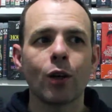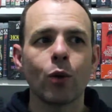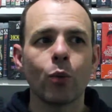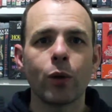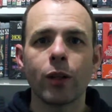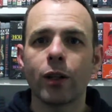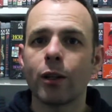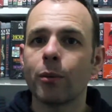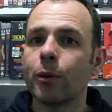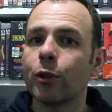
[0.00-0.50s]

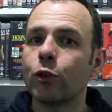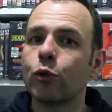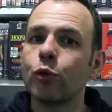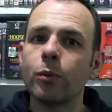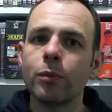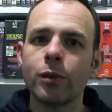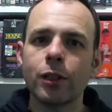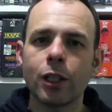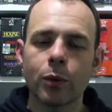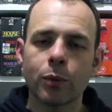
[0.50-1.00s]
whether it be
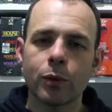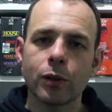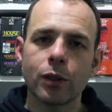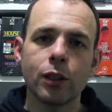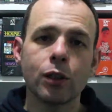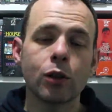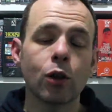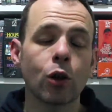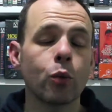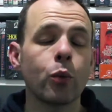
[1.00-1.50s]
dream
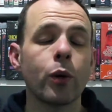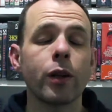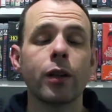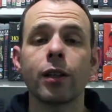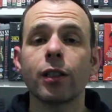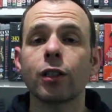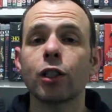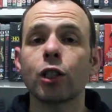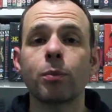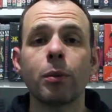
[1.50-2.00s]
sequences or whether
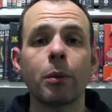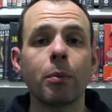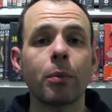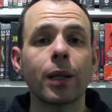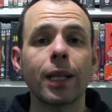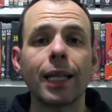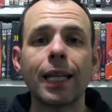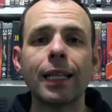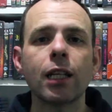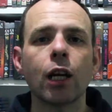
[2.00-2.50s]
it just be
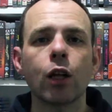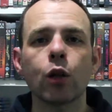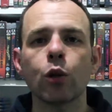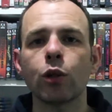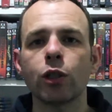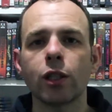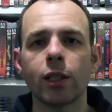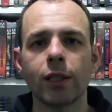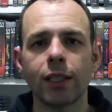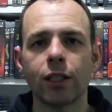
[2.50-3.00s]
plain
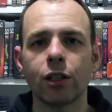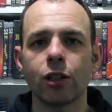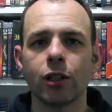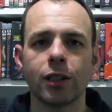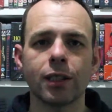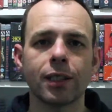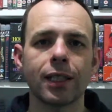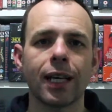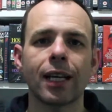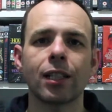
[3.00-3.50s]

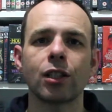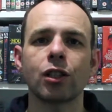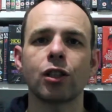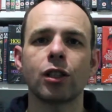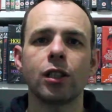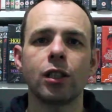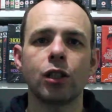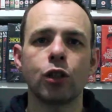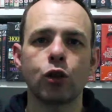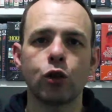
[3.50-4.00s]
hallucinations as
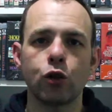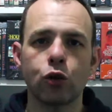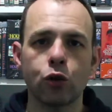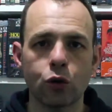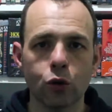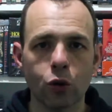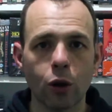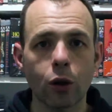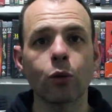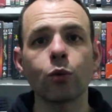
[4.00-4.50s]
she
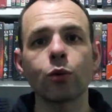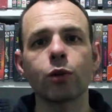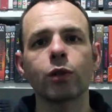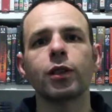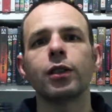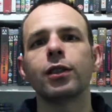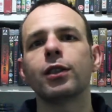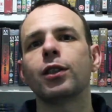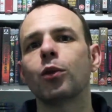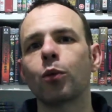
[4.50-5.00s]
struggles
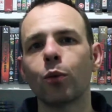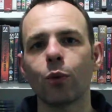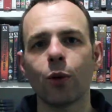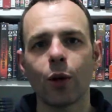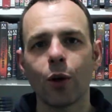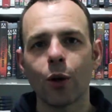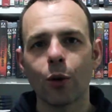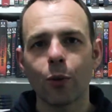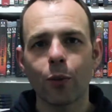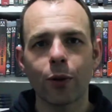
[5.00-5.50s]
to deal
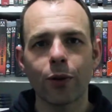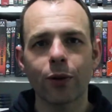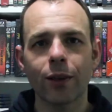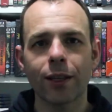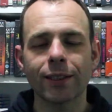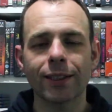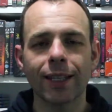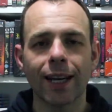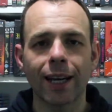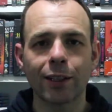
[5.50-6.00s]
with
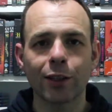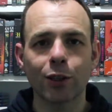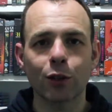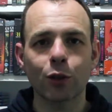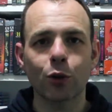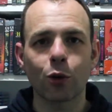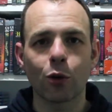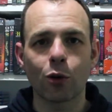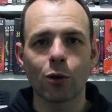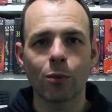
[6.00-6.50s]
this inner
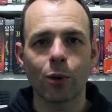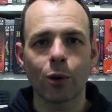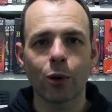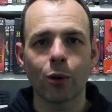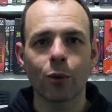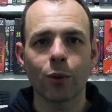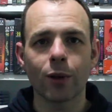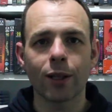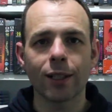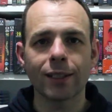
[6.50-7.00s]

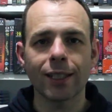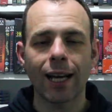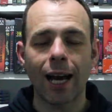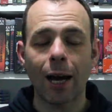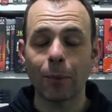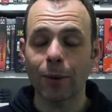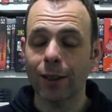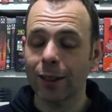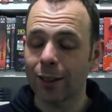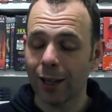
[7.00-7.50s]
turmoil that is
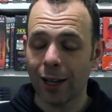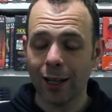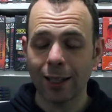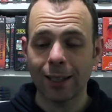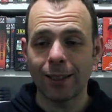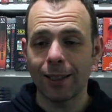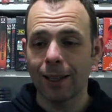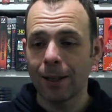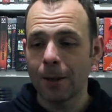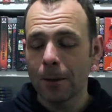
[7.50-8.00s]
happening.
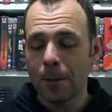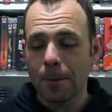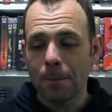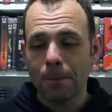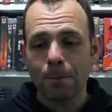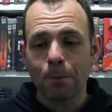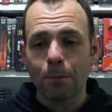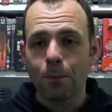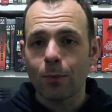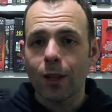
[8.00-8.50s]
I
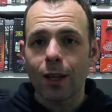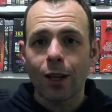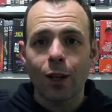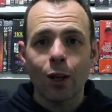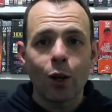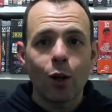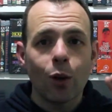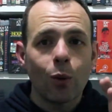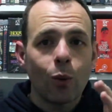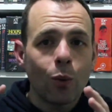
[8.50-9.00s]

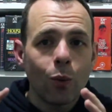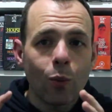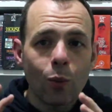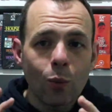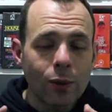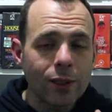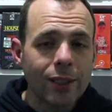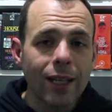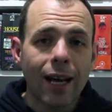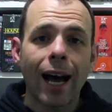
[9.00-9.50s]

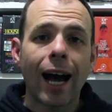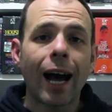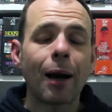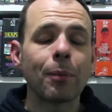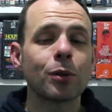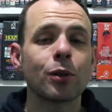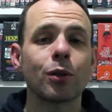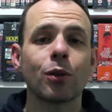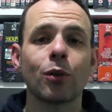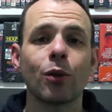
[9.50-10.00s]
was
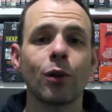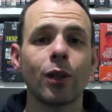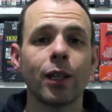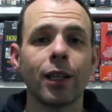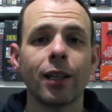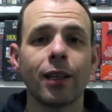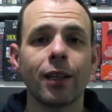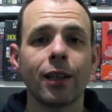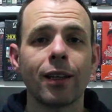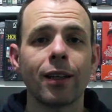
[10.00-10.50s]

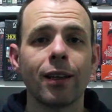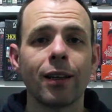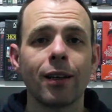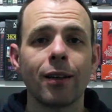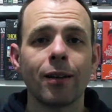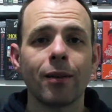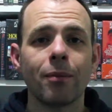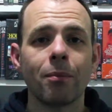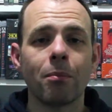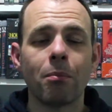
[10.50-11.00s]
absolutely
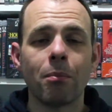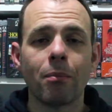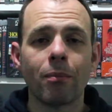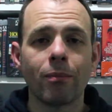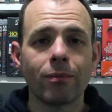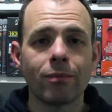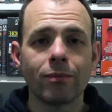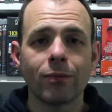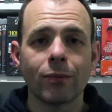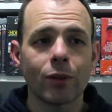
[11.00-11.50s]
mm,
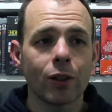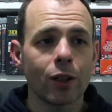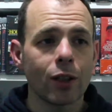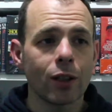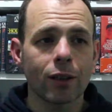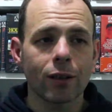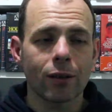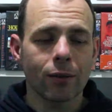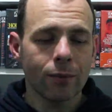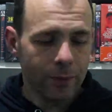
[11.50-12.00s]

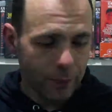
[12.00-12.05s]
like,